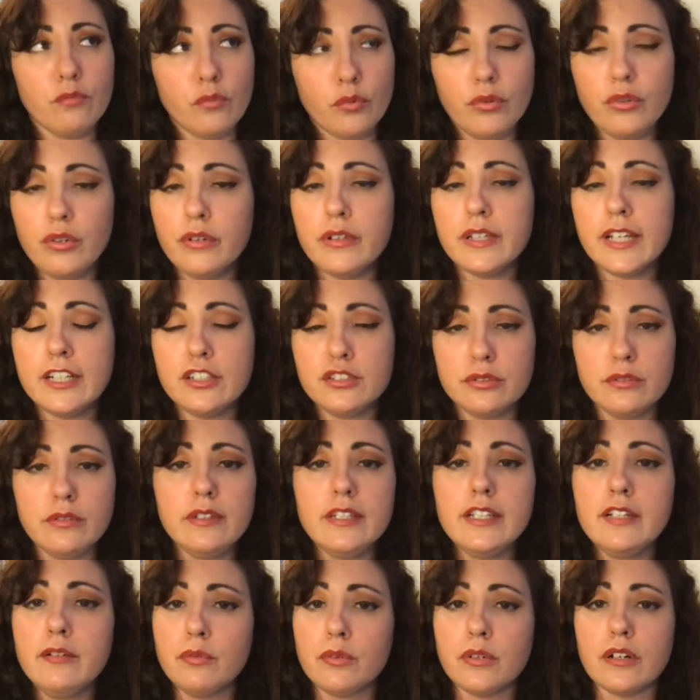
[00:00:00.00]
who they
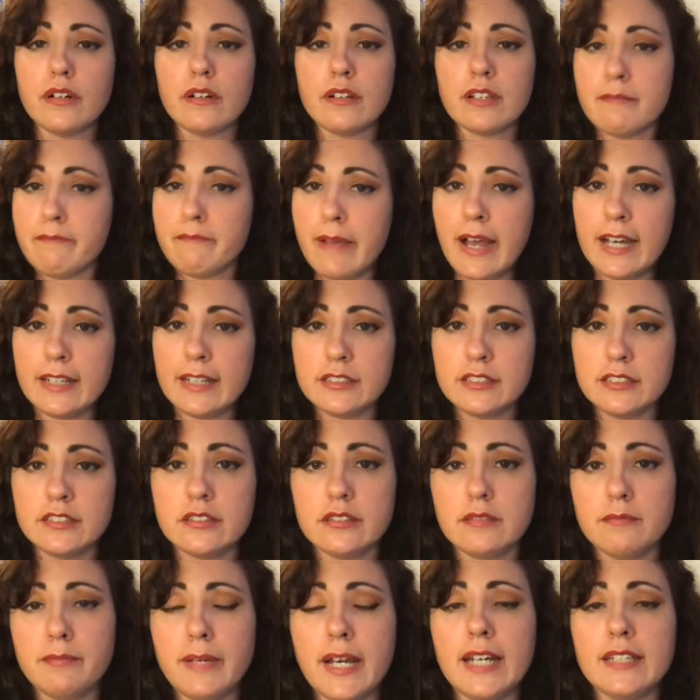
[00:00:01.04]
truly were. The
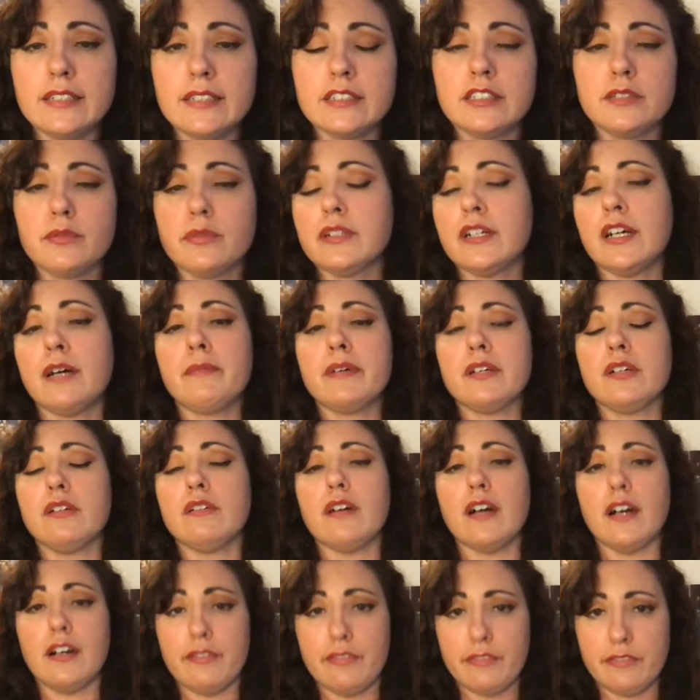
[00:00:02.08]
masks were coming
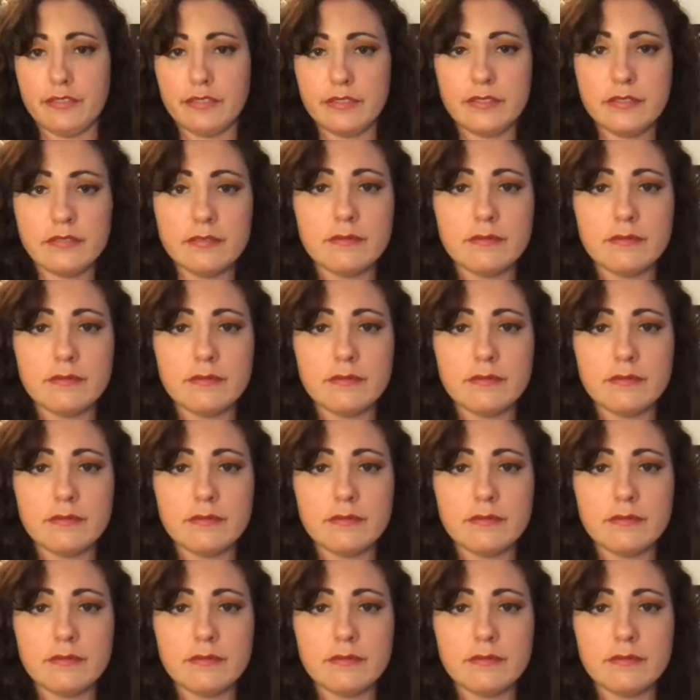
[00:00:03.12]
off.